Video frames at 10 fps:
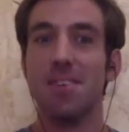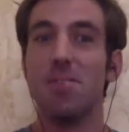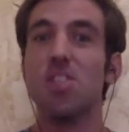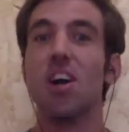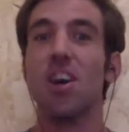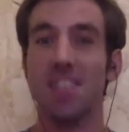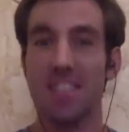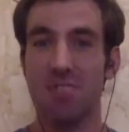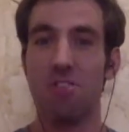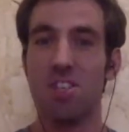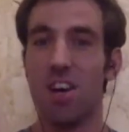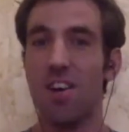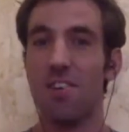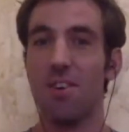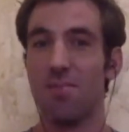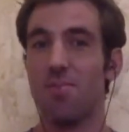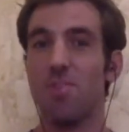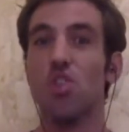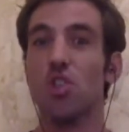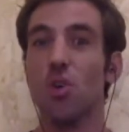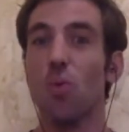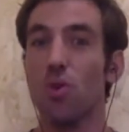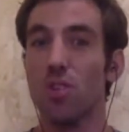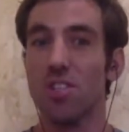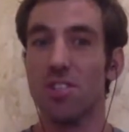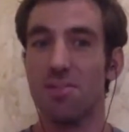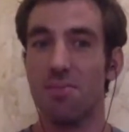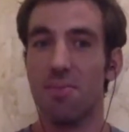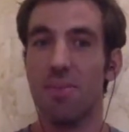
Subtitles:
starting to return towards